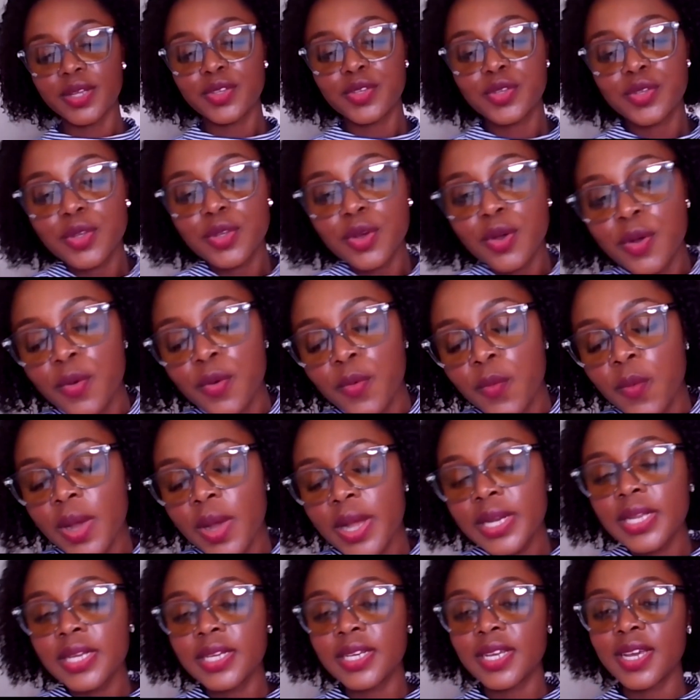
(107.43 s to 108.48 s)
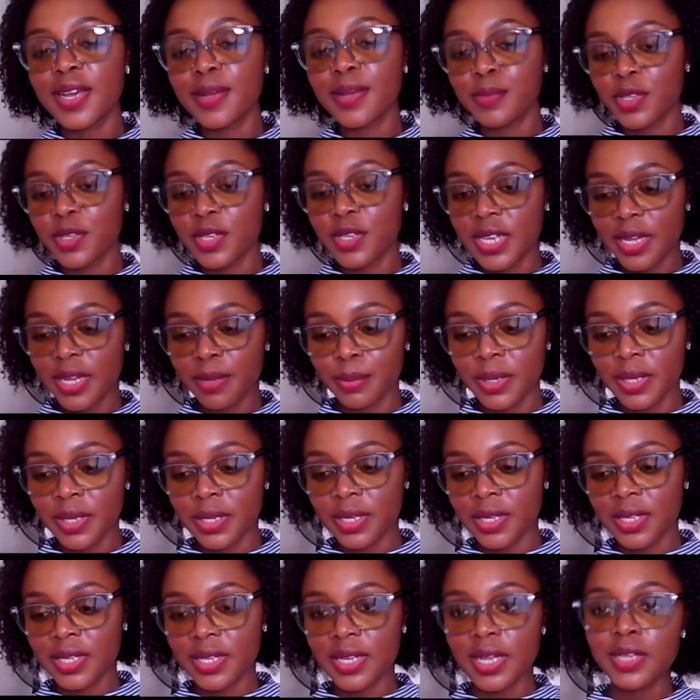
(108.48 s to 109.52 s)
So when it comes to
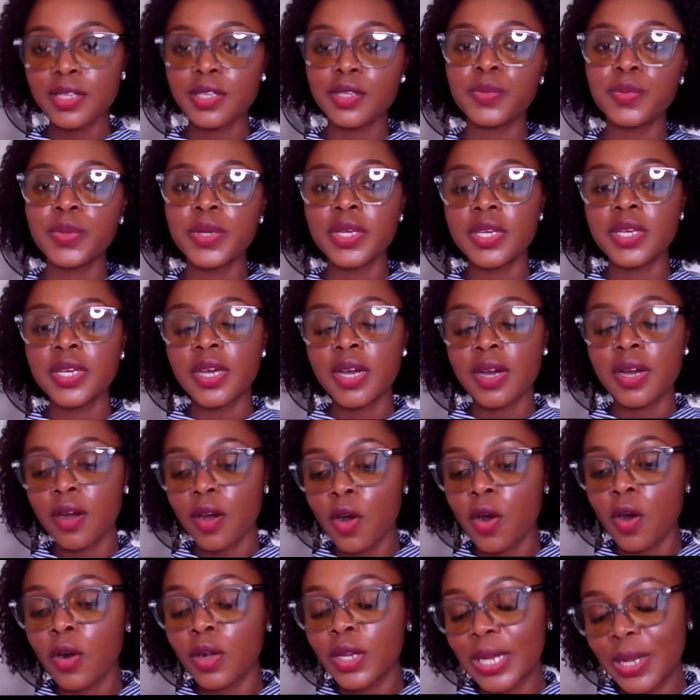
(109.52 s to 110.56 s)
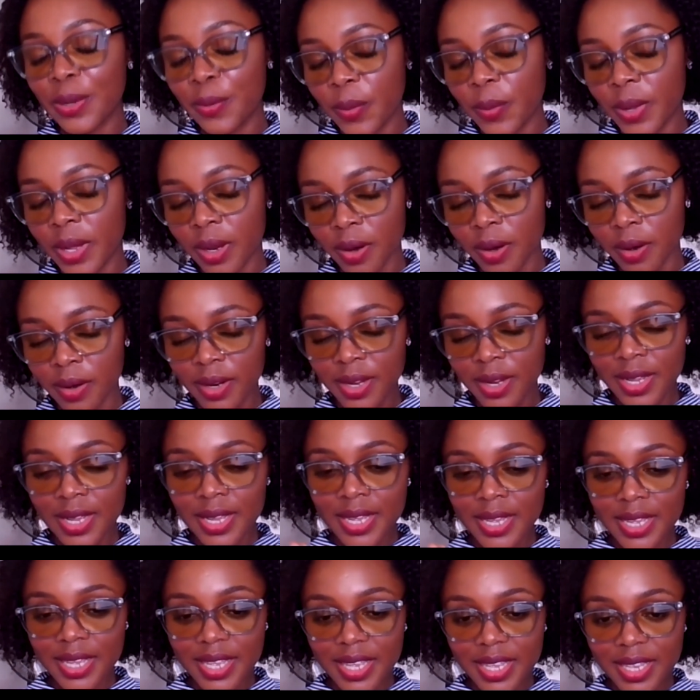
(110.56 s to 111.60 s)
diabetes, as we are all aware,
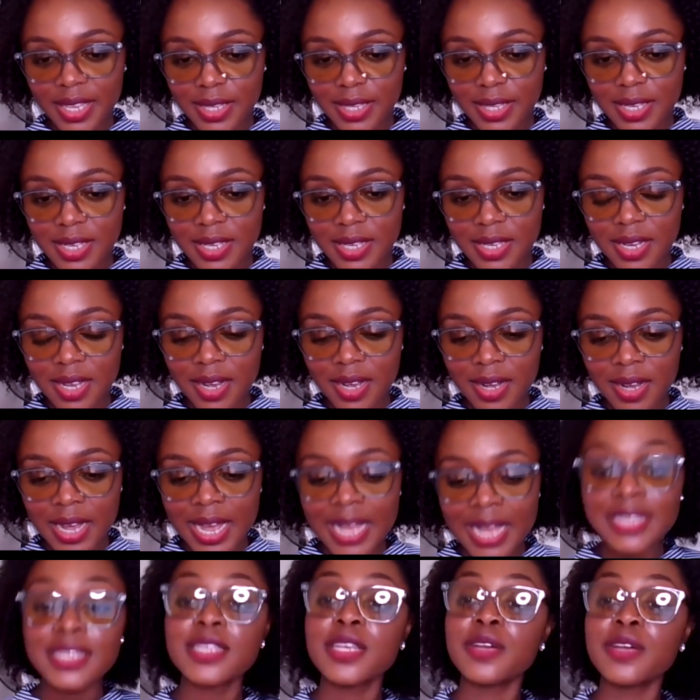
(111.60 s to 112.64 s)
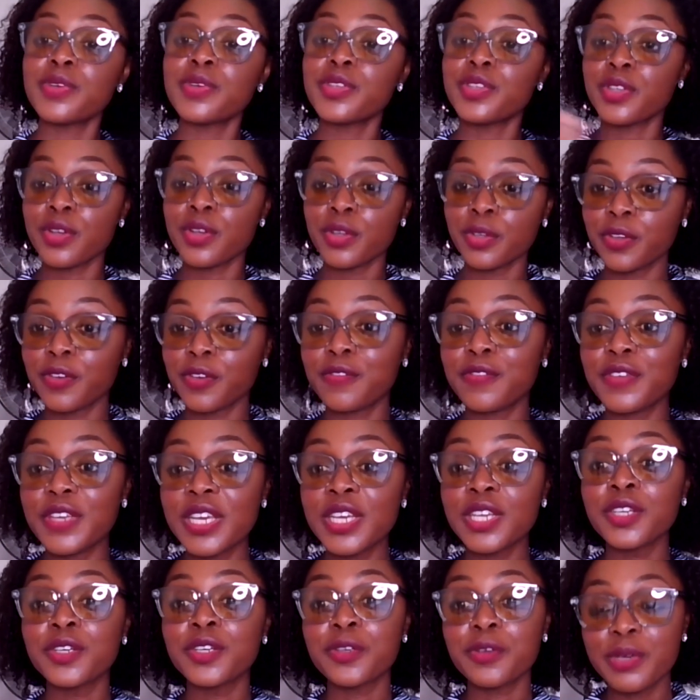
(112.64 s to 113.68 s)
it's as a result of
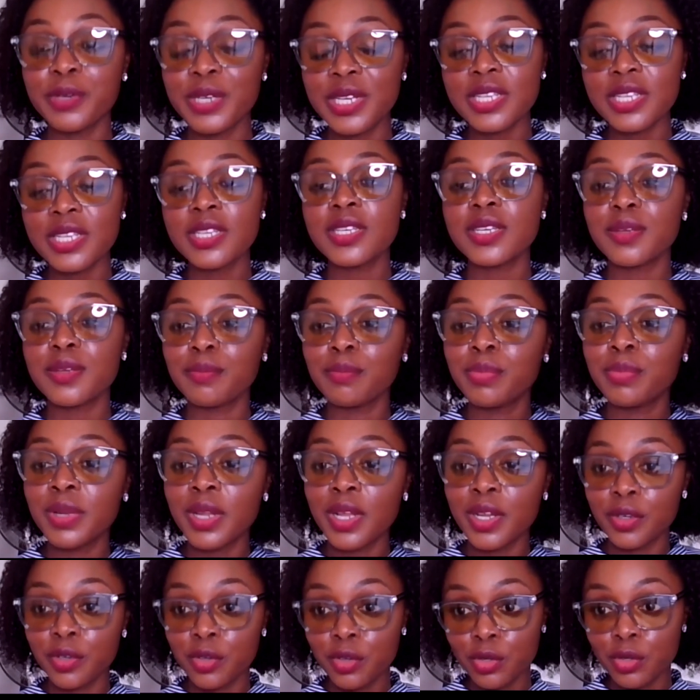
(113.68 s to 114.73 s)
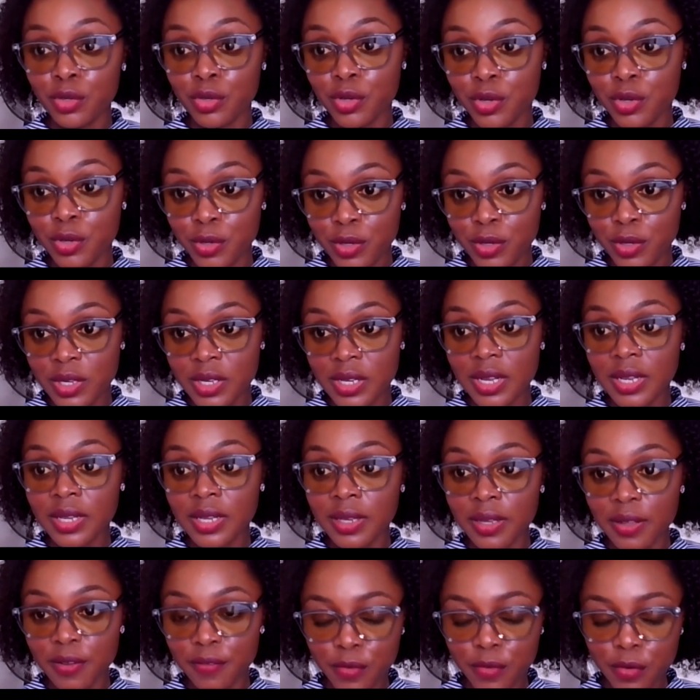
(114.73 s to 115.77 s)
increased blood glucose
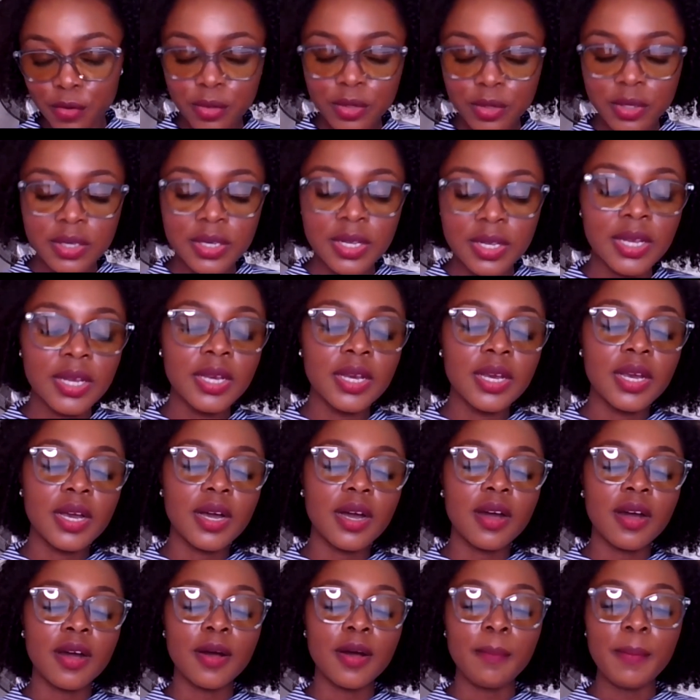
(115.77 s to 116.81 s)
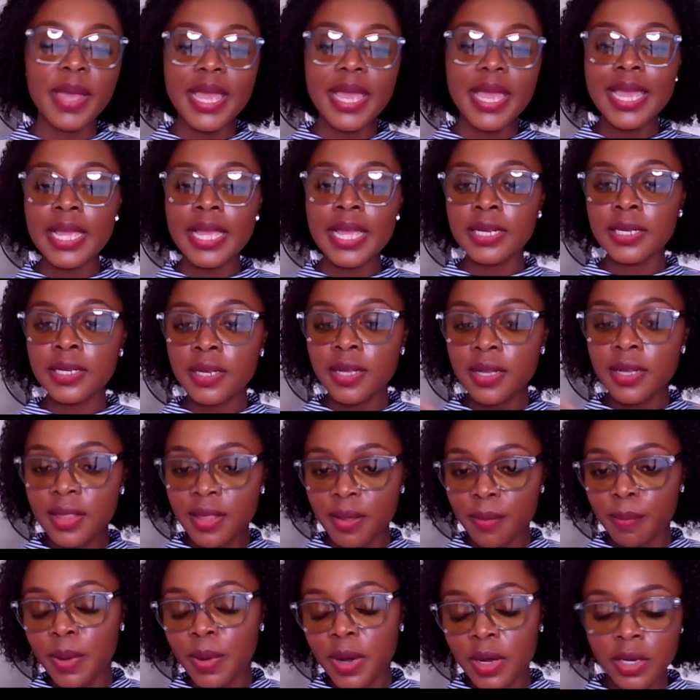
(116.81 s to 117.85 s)
levels. In
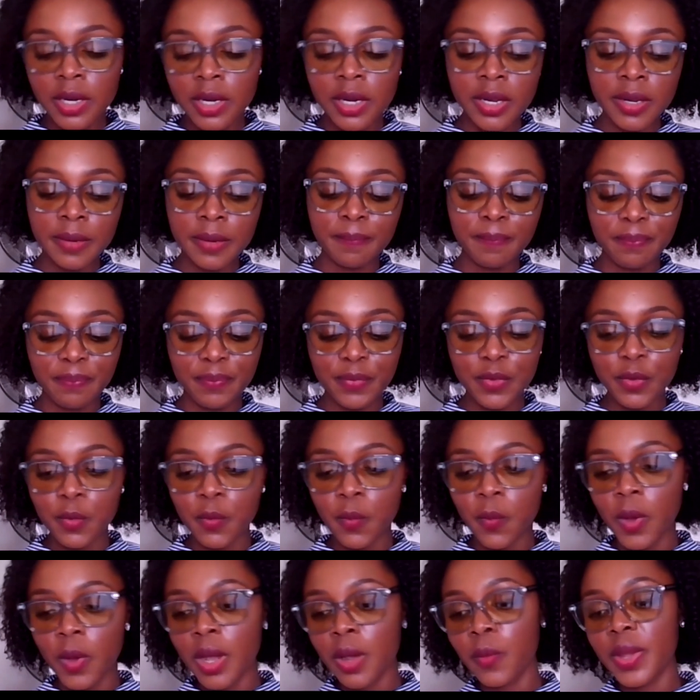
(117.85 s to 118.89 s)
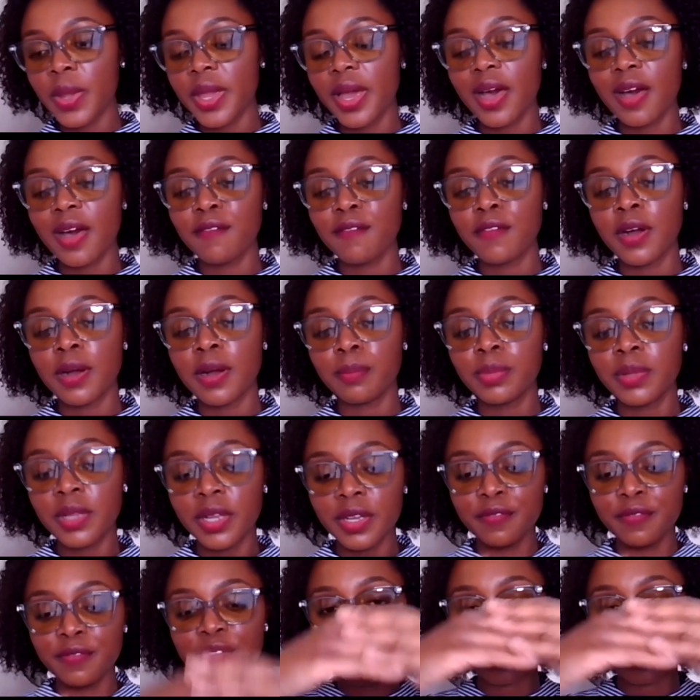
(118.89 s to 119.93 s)
the body where we have our
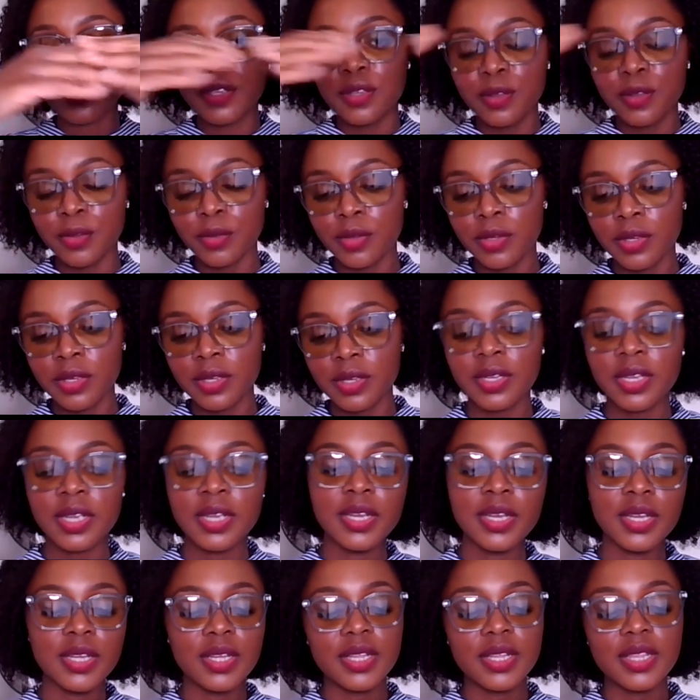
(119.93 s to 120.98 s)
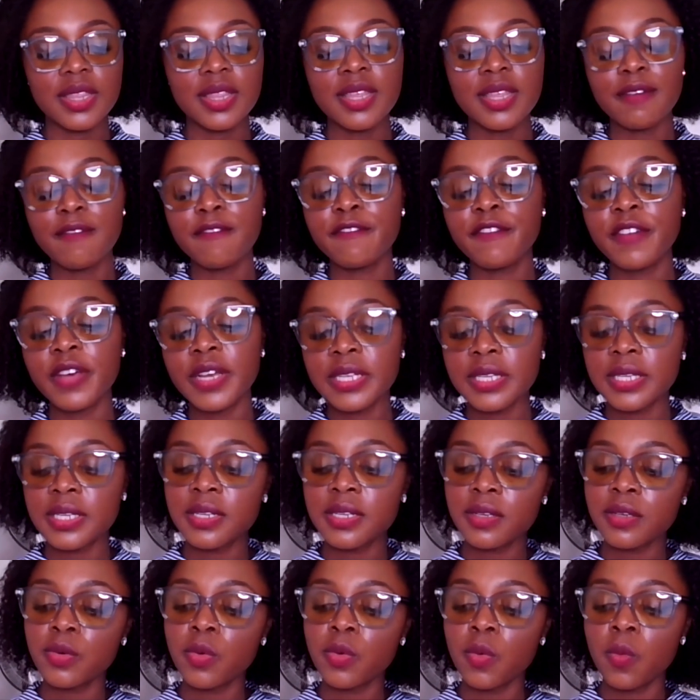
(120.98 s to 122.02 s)
blood vessels, the
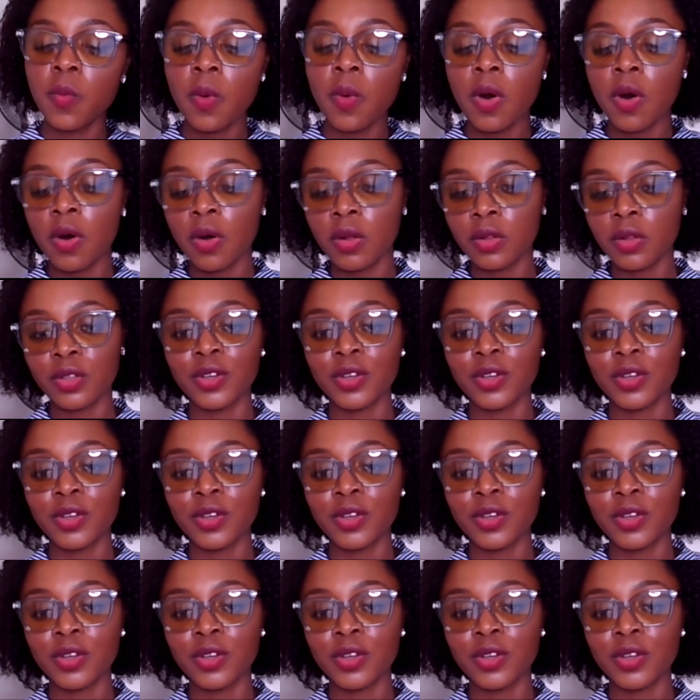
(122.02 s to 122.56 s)
vessel wall